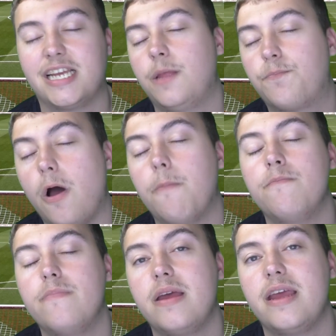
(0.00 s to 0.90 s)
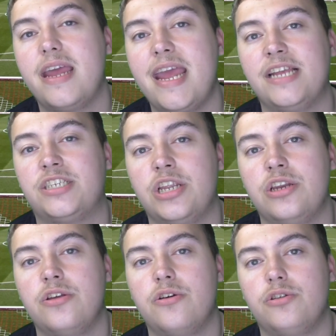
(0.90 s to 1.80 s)
And the problem
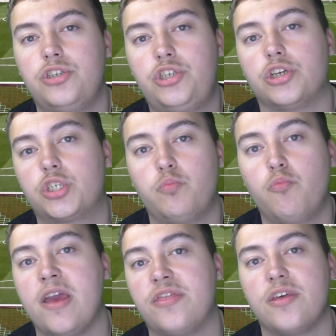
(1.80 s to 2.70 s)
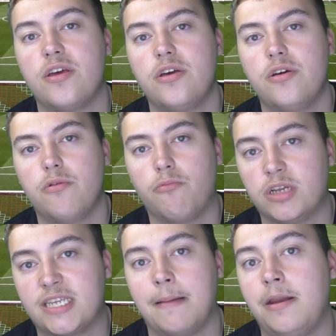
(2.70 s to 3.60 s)
isn't just with
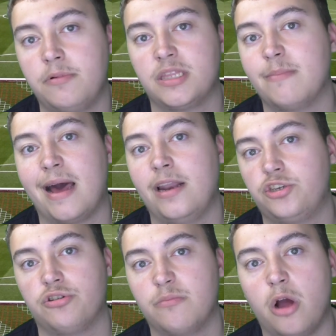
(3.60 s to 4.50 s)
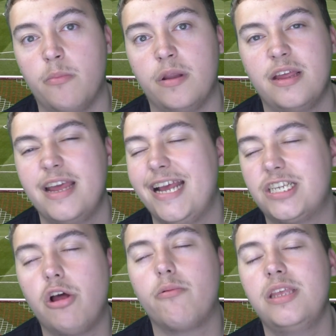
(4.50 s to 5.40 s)
what's happening with the manager at the moment.
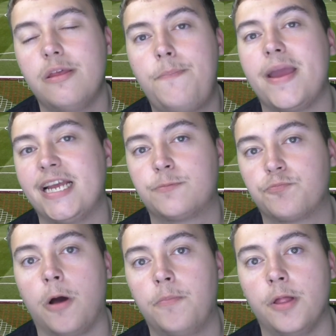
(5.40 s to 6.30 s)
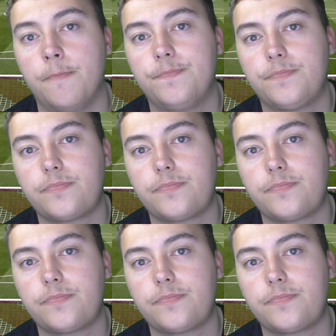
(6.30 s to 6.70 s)
It's not really the biggest problem.